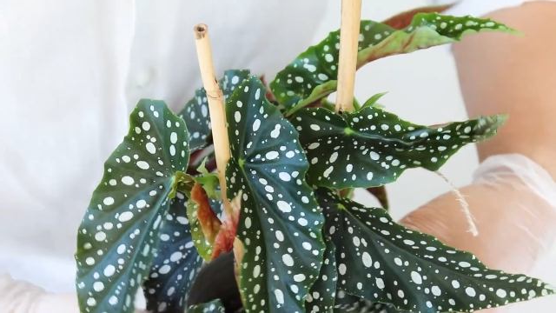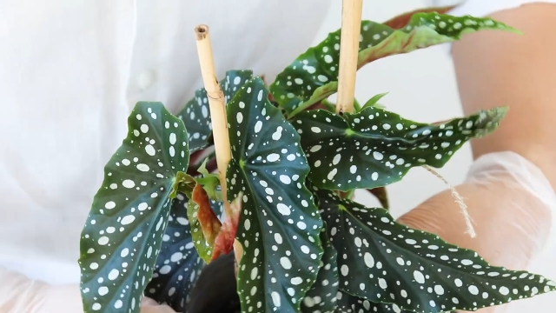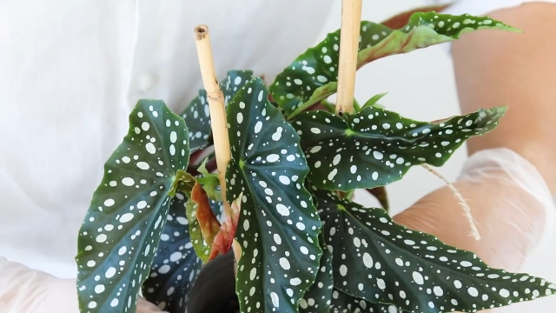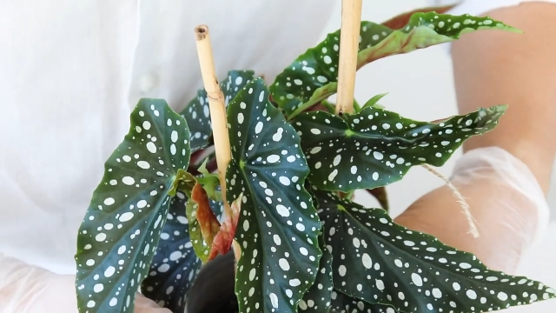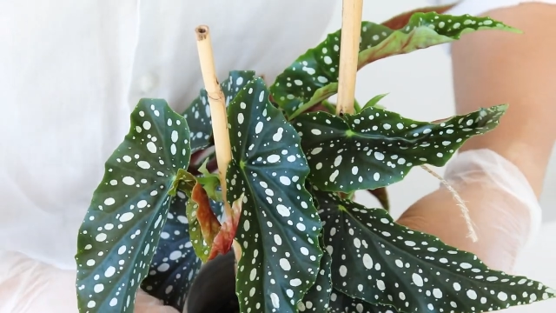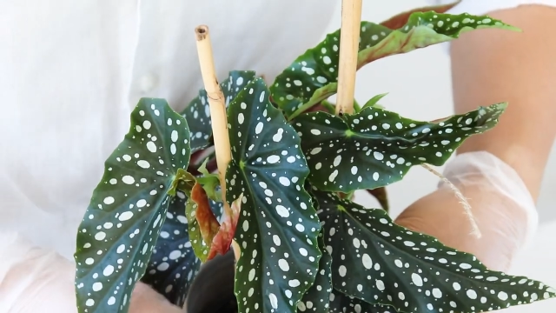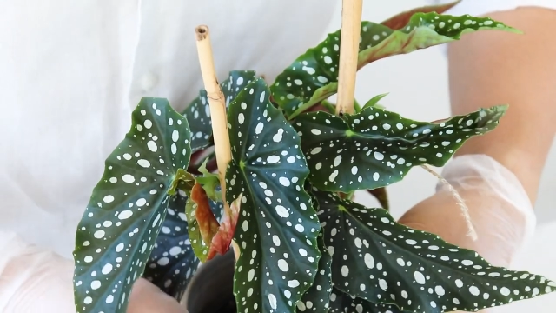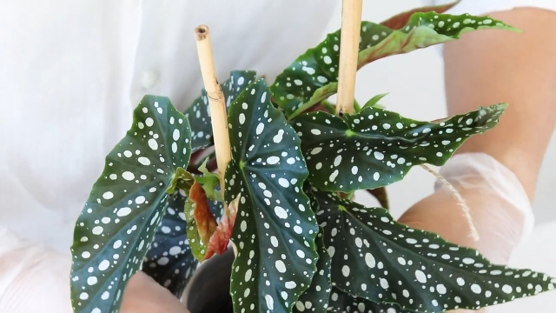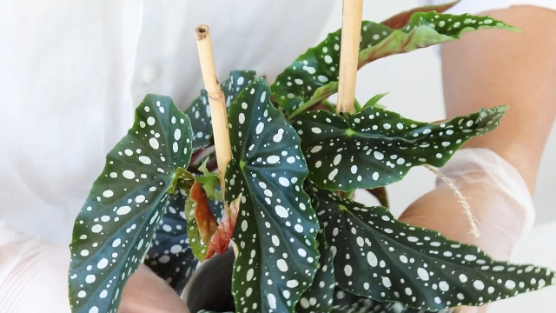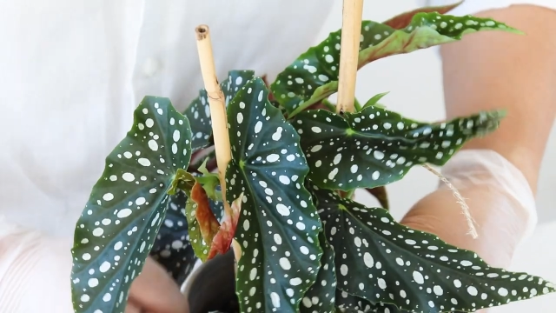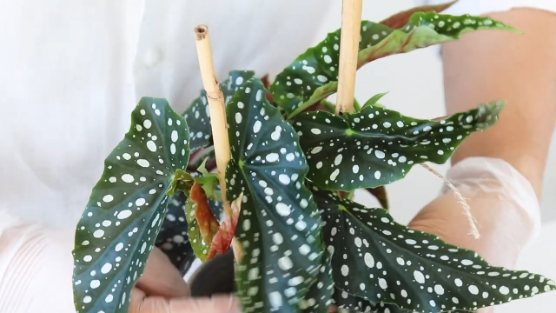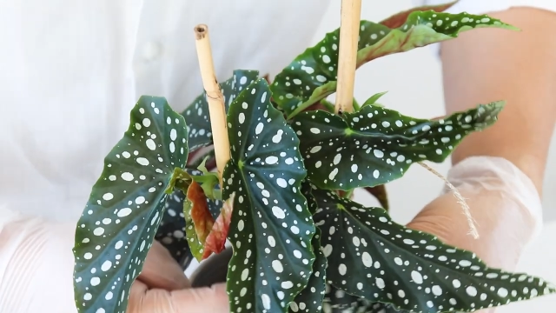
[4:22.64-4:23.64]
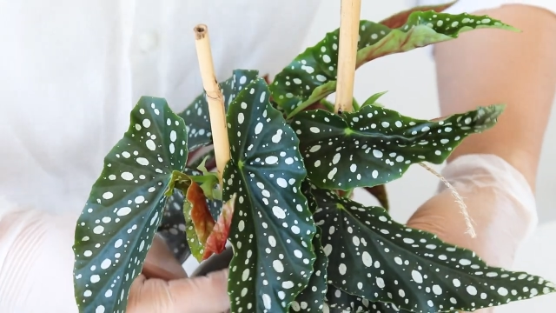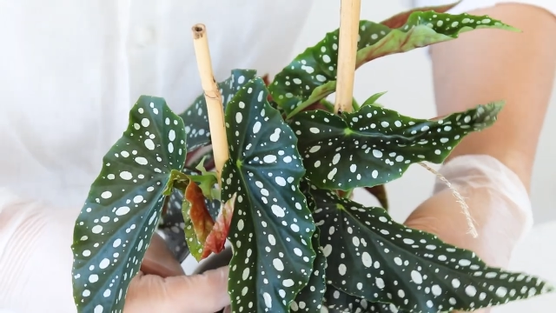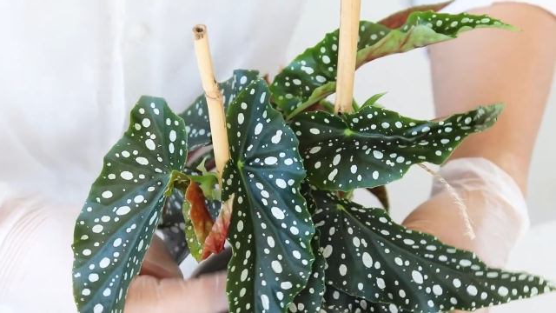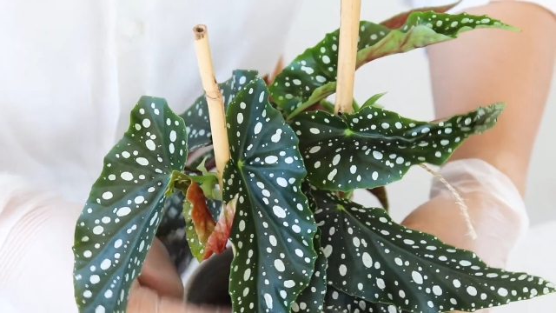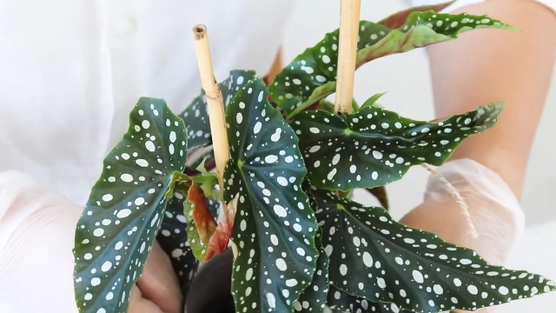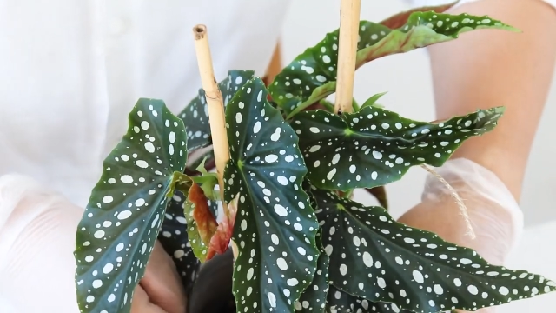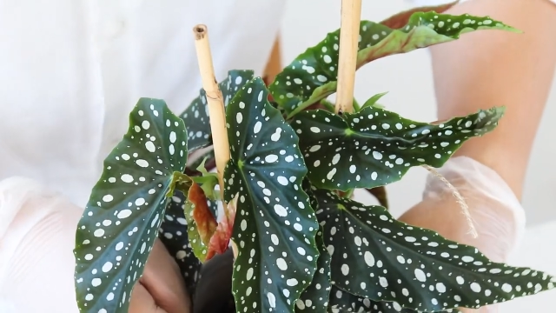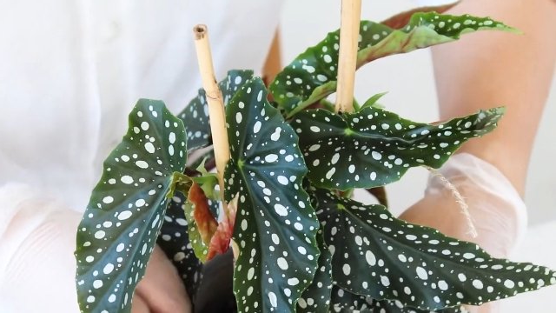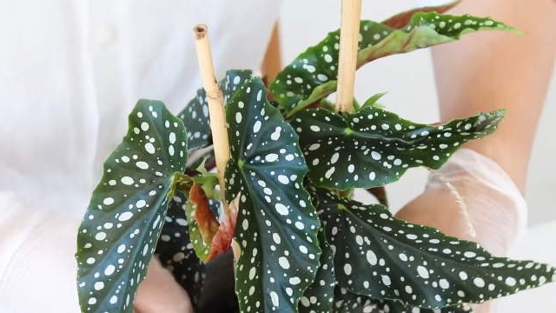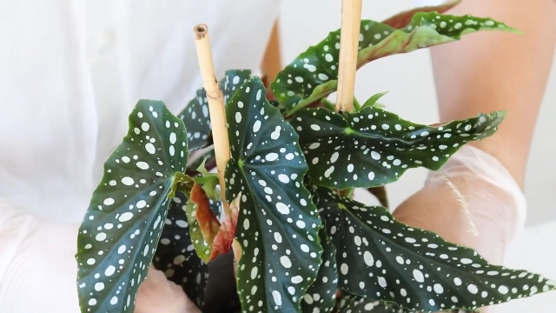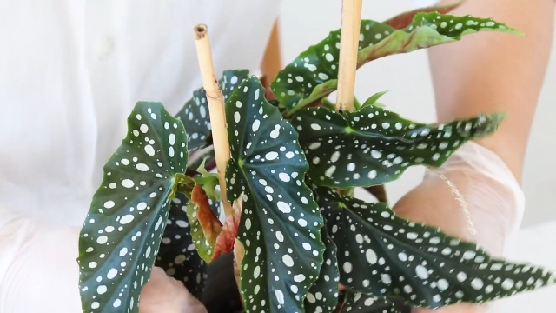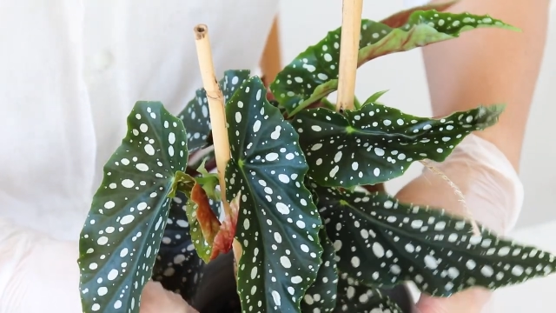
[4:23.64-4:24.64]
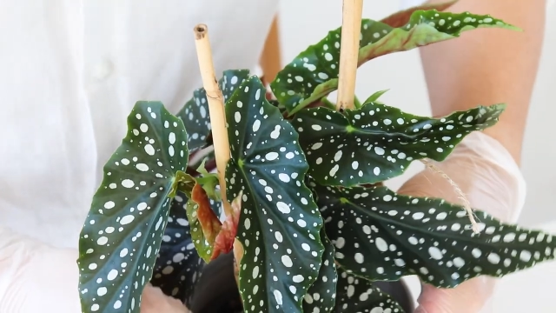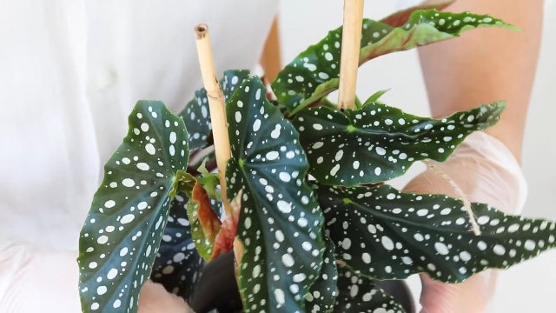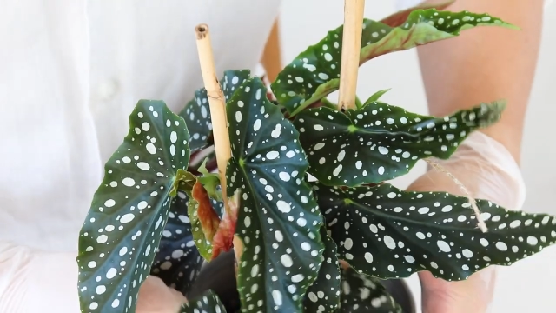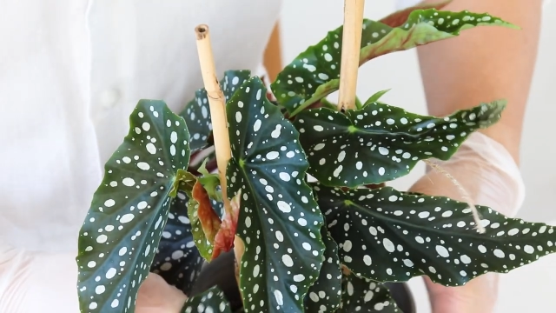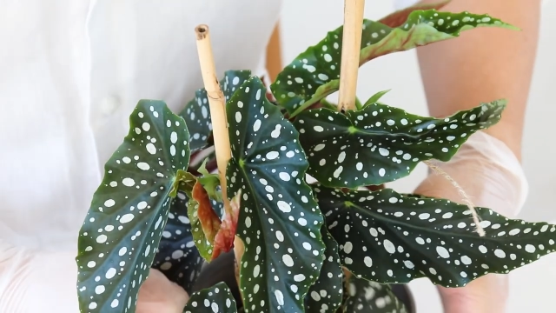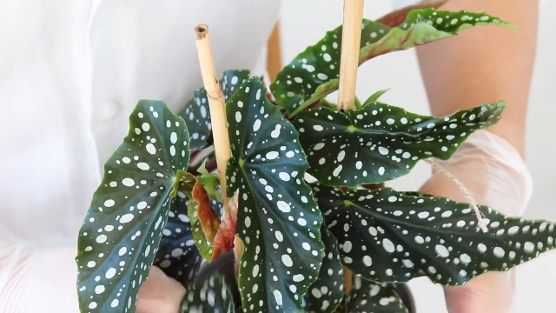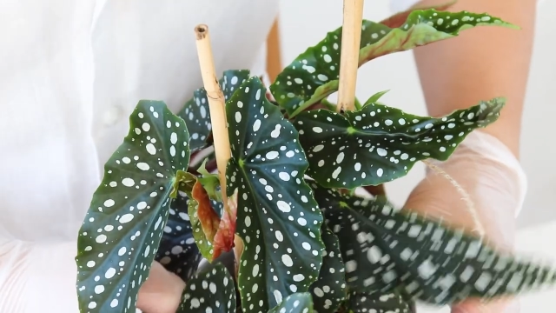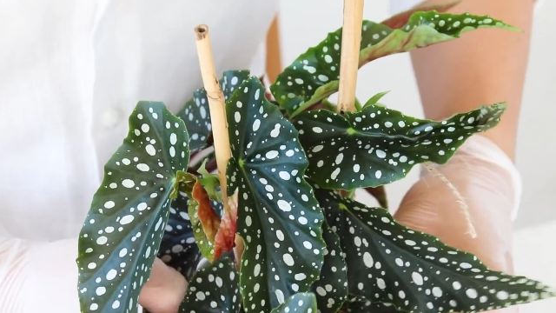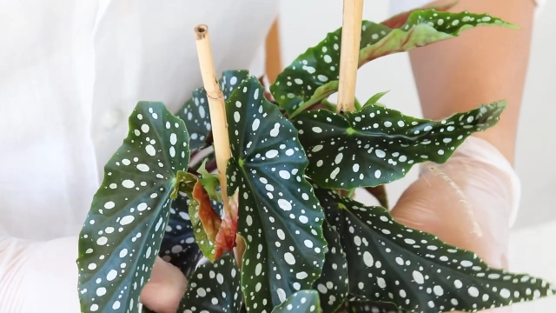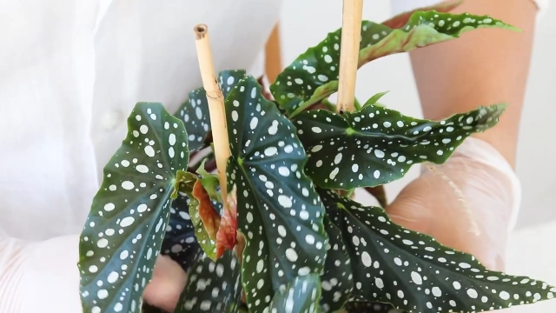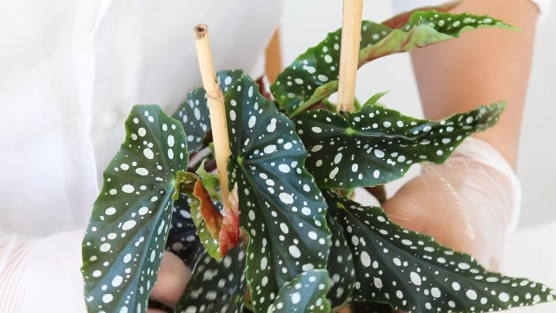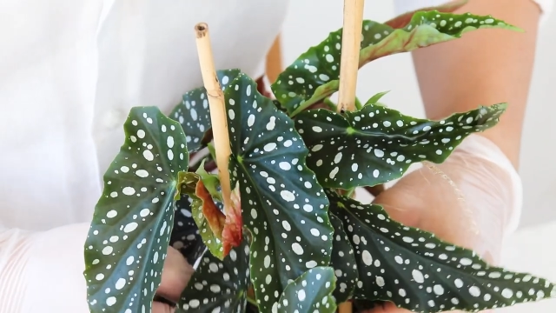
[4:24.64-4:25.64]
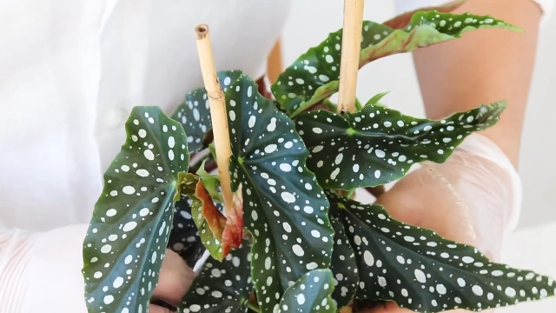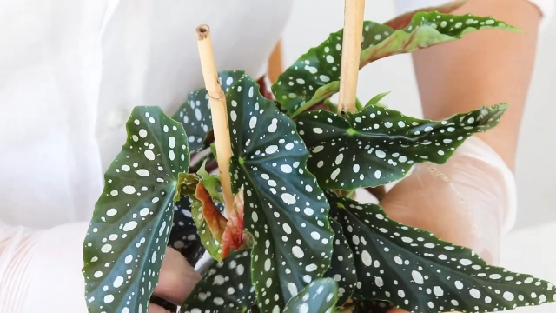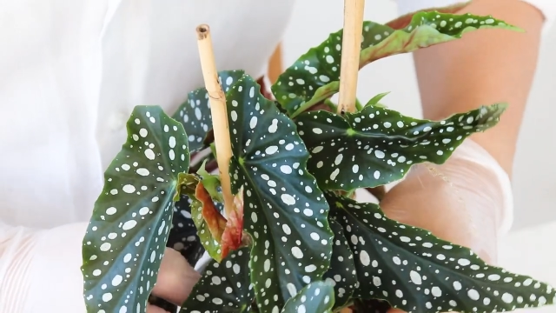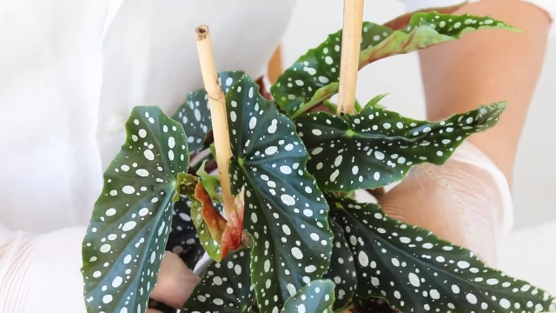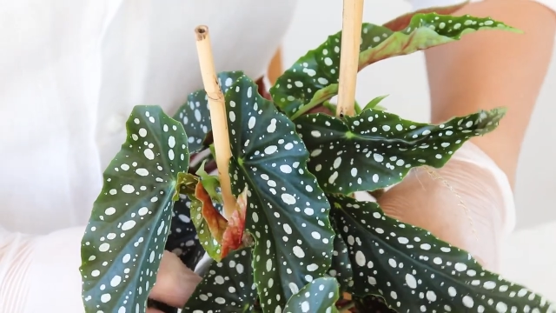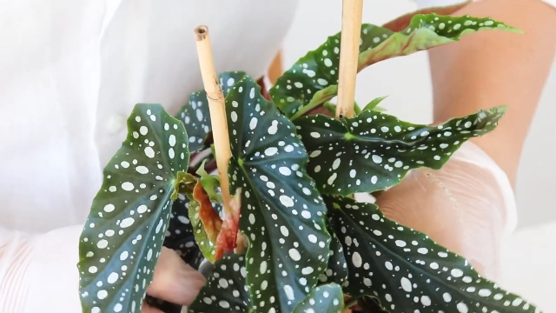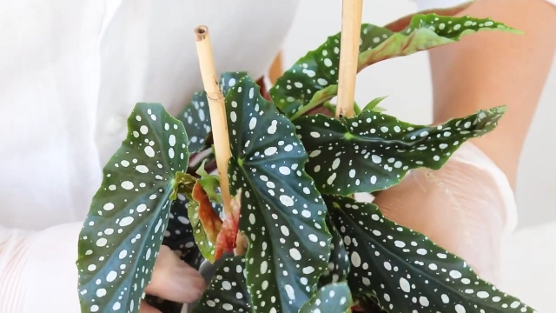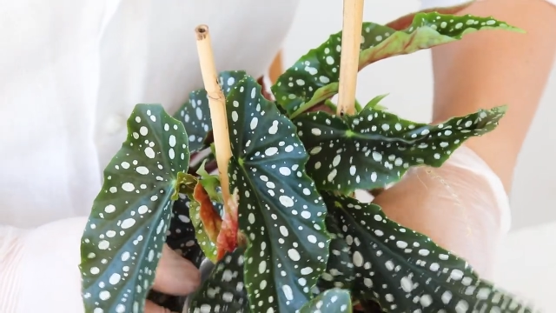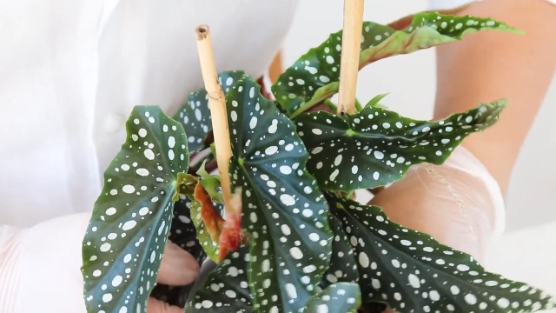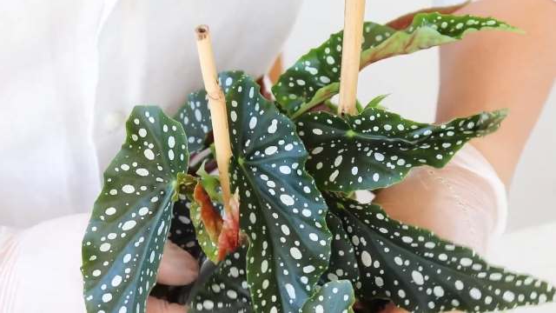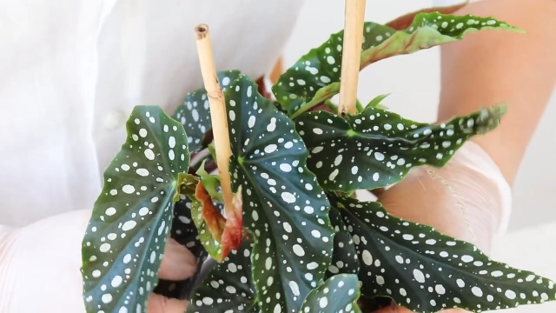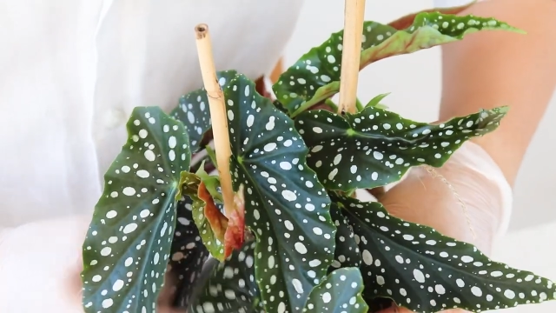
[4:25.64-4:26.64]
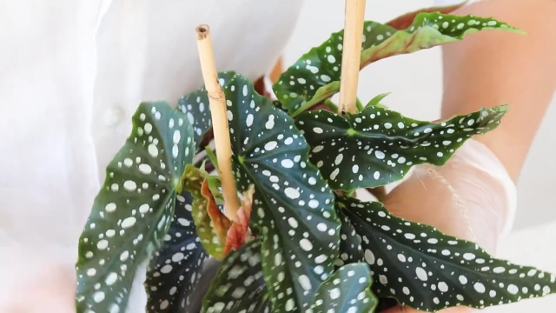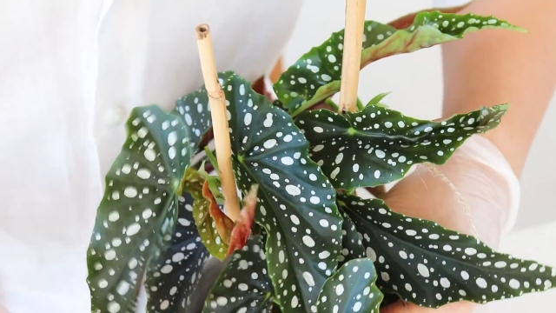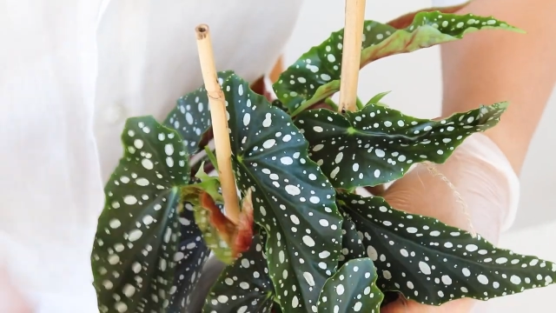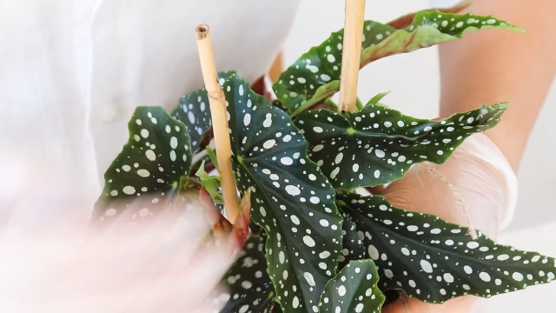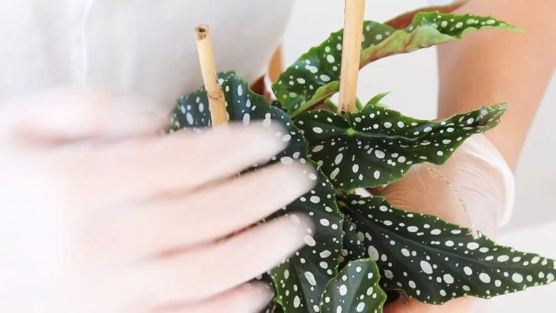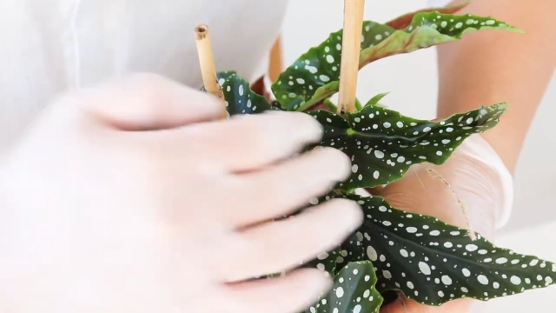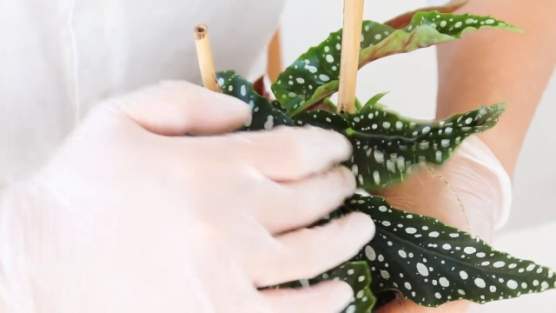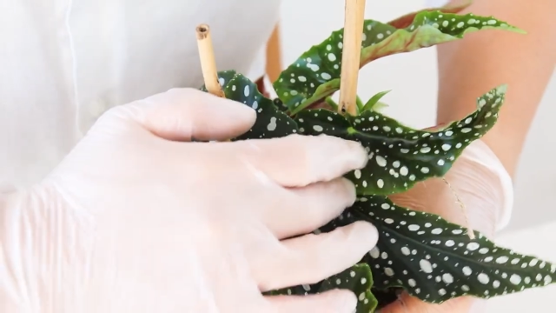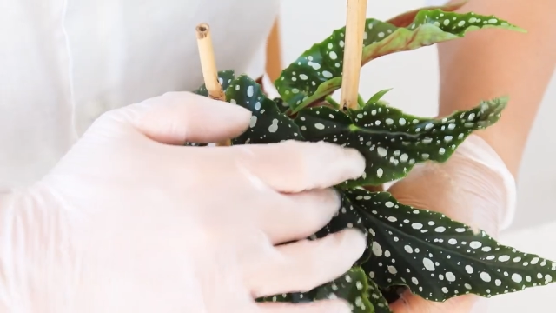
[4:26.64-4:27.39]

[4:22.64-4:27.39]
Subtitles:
No face is visible, so there are no lips to read.